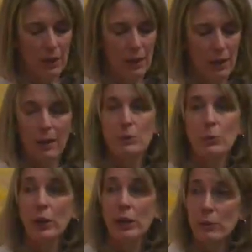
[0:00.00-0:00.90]
I was
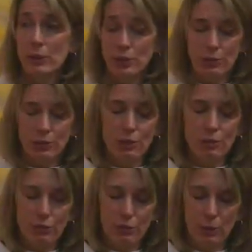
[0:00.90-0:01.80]
working with church
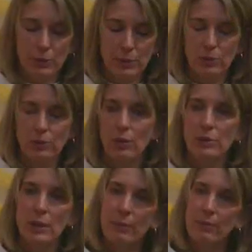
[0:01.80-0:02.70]
youth groups to show
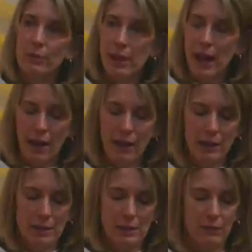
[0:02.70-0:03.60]
some of the
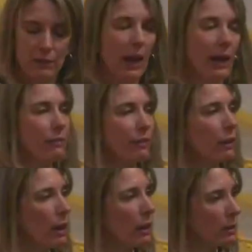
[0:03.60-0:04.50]
realities of life
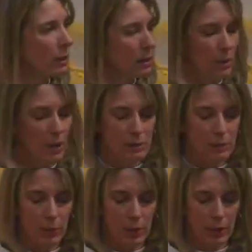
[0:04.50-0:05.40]
along the U.S.
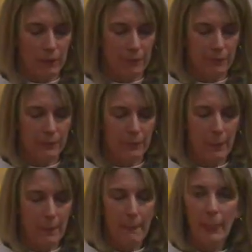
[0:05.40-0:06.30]
border.
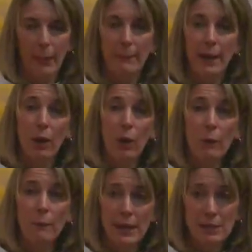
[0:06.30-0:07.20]
My
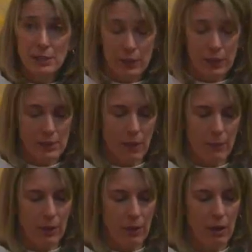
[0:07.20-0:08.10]
home base for the
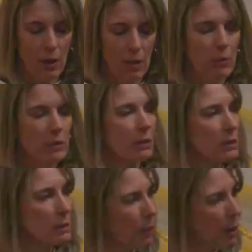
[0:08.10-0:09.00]
summer was a
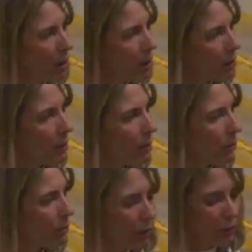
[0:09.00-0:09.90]
small
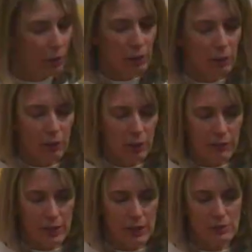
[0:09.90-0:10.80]
rural
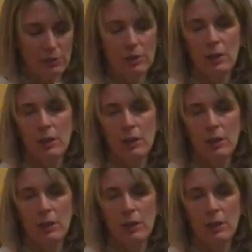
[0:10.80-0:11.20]
orphanage